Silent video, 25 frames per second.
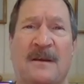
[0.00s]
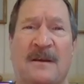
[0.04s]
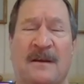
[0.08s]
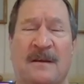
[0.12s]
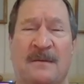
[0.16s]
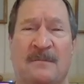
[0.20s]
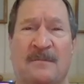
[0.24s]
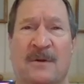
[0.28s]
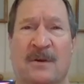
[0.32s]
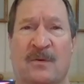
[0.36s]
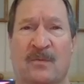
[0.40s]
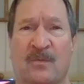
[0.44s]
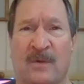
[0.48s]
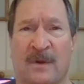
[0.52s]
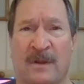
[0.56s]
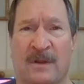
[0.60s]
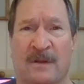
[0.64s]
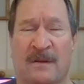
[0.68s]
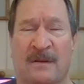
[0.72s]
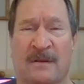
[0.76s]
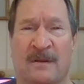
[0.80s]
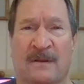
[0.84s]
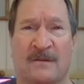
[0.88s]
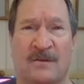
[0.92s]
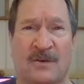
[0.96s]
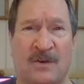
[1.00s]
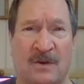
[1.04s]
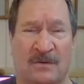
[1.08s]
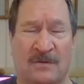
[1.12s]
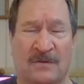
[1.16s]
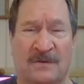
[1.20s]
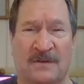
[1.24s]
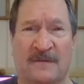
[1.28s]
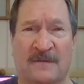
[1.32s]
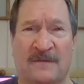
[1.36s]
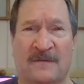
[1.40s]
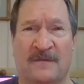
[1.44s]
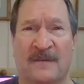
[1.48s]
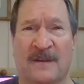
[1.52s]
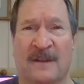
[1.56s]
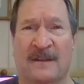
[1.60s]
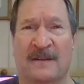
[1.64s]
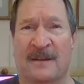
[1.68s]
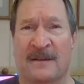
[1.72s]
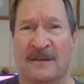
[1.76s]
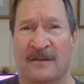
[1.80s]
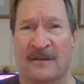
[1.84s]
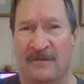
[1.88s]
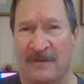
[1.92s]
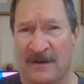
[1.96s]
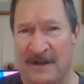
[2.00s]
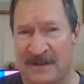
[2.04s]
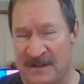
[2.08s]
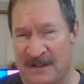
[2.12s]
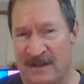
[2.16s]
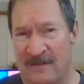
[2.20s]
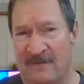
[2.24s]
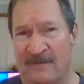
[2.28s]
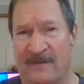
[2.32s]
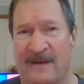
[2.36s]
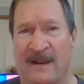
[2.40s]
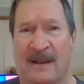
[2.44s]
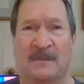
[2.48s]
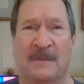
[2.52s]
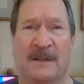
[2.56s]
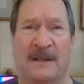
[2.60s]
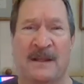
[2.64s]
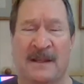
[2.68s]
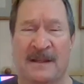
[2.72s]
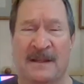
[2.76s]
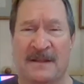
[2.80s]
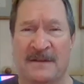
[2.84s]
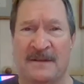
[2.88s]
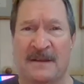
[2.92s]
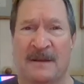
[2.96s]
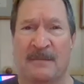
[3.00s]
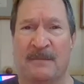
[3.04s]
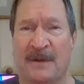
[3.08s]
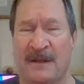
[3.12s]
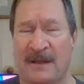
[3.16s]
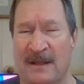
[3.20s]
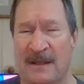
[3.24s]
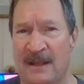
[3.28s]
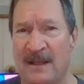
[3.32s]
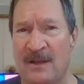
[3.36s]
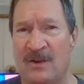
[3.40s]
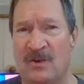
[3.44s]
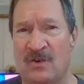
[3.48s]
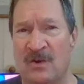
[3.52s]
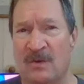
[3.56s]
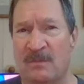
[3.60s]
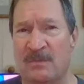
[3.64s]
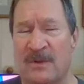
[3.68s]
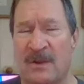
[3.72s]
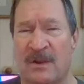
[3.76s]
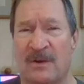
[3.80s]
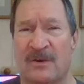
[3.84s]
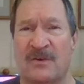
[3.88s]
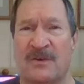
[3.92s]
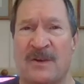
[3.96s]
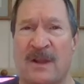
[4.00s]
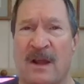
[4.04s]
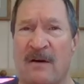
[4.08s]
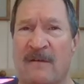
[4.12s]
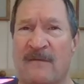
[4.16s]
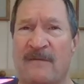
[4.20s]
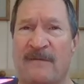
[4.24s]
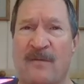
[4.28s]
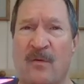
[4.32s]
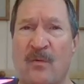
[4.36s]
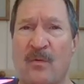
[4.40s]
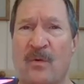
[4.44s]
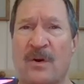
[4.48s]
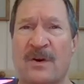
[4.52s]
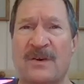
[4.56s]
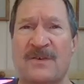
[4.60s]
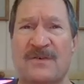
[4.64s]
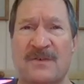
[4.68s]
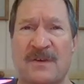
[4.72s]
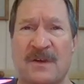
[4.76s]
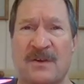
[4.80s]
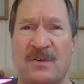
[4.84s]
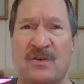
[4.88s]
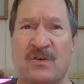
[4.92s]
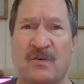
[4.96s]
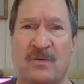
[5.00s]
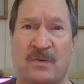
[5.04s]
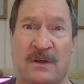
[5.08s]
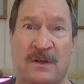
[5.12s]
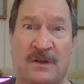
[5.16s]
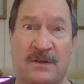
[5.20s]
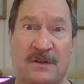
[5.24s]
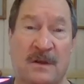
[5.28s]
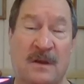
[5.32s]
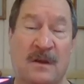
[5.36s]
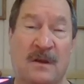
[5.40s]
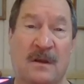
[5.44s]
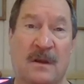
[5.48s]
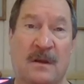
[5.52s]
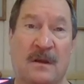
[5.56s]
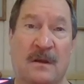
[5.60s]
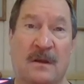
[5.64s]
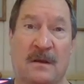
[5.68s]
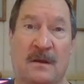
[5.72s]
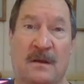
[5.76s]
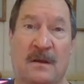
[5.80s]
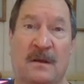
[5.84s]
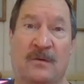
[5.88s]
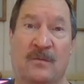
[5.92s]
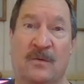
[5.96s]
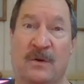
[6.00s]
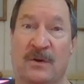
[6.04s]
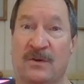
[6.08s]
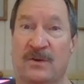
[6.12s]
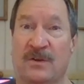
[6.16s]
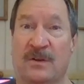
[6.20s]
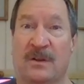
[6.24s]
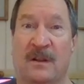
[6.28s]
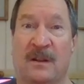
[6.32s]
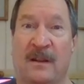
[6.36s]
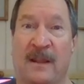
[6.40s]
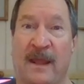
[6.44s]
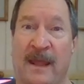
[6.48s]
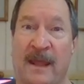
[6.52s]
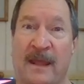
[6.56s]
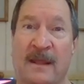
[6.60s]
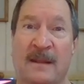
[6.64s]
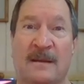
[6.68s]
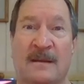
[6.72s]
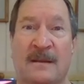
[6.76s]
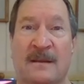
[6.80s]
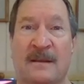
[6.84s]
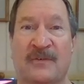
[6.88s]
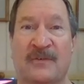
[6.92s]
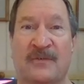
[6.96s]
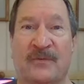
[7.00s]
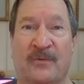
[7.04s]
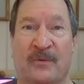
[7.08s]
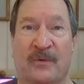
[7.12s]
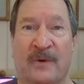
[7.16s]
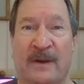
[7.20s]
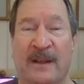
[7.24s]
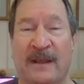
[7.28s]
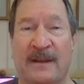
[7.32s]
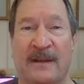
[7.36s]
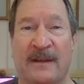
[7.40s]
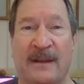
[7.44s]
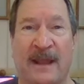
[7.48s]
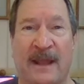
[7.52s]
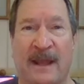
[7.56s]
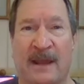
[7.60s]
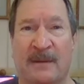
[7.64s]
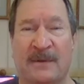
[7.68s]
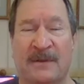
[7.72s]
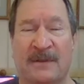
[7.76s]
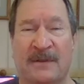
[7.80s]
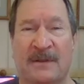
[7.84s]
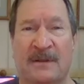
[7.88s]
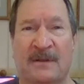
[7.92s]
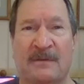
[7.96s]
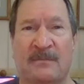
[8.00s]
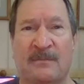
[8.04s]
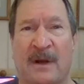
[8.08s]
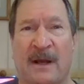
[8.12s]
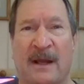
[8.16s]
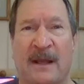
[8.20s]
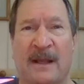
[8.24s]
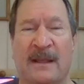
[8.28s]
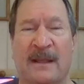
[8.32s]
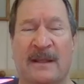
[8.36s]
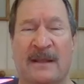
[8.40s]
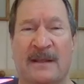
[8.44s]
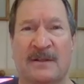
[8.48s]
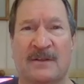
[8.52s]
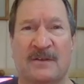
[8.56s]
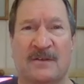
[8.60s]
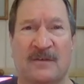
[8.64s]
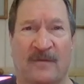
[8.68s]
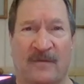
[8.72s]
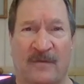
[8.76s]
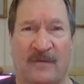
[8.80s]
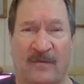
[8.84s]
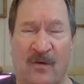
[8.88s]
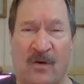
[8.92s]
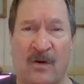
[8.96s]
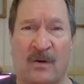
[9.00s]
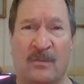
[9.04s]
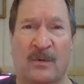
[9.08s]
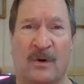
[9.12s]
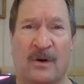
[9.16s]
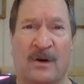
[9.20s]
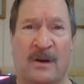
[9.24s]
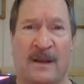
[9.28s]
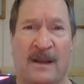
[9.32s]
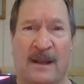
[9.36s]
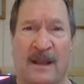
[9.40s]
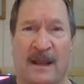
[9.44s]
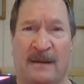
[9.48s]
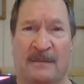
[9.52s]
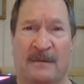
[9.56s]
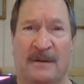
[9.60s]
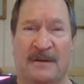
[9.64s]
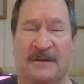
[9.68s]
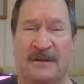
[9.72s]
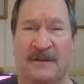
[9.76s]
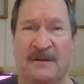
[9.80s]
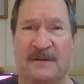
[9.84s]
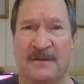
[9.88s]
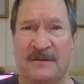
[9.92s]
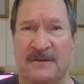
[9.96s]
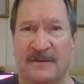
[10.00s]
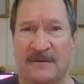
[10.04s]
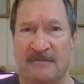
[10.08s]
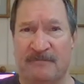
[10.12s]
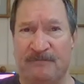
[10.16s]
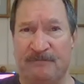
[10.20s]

But when Joseph and then the rest of the family ends up in Egypt, there's now 4 centuries in which the land is re-inhabited by its former inhabitants.